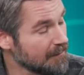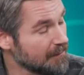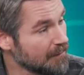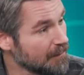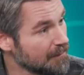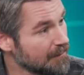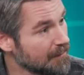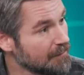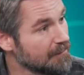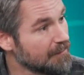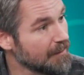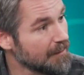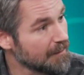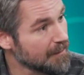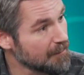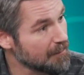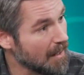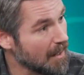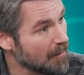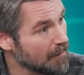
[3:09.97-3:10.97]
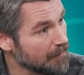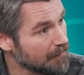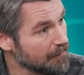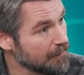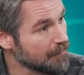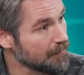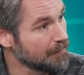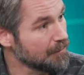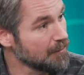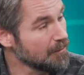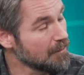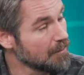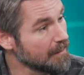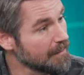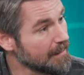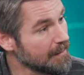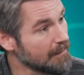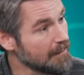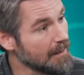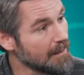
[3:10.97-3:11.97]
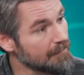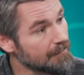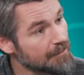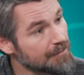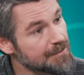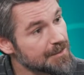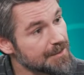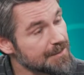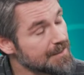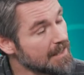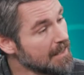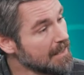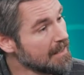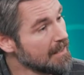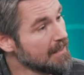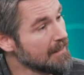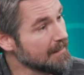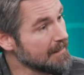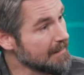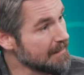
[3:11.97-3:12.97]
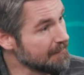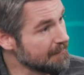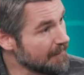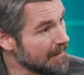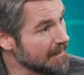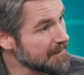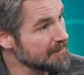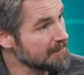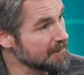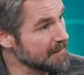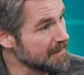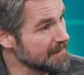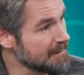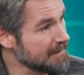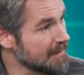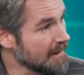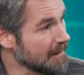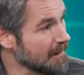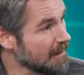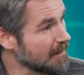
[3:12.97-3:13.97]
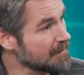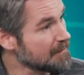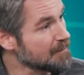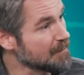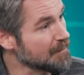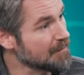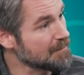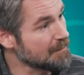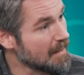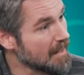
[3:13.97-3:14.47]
And so it's a very powerful tool, and it leverages the investments that customers